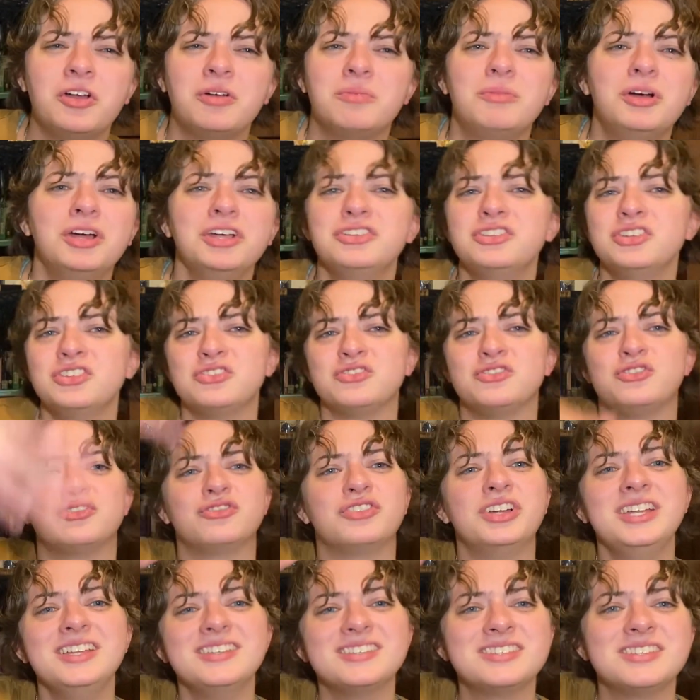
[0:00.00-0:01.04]
Mark just
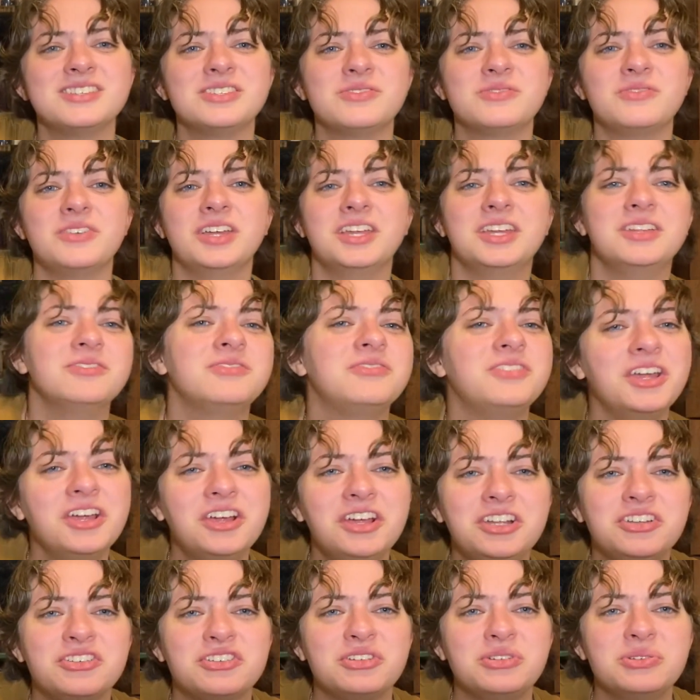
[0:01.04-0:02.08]
drinks this fucking
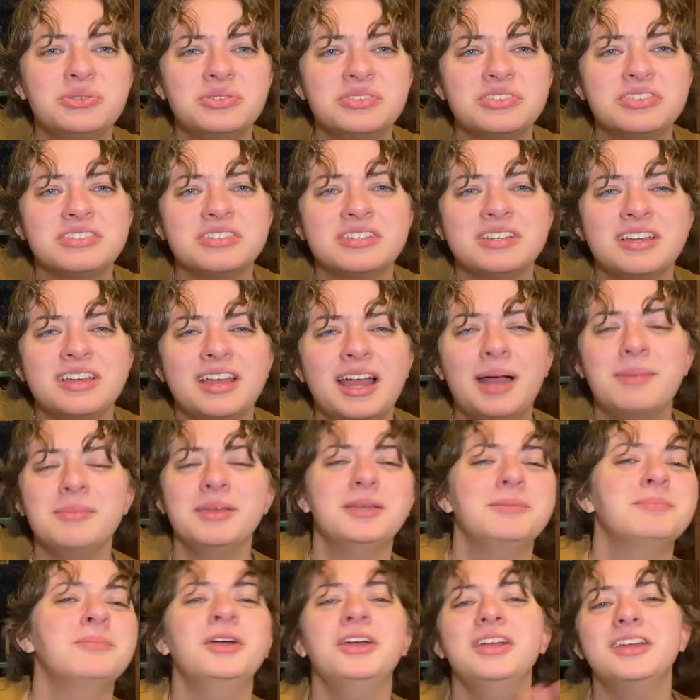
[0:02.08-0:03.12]
fairy juice. I'm
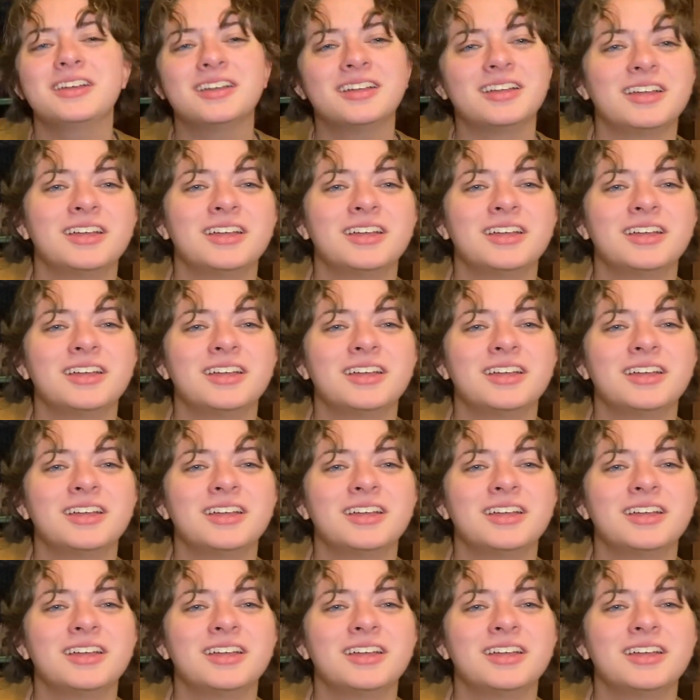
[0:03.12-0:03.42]
like, Mark,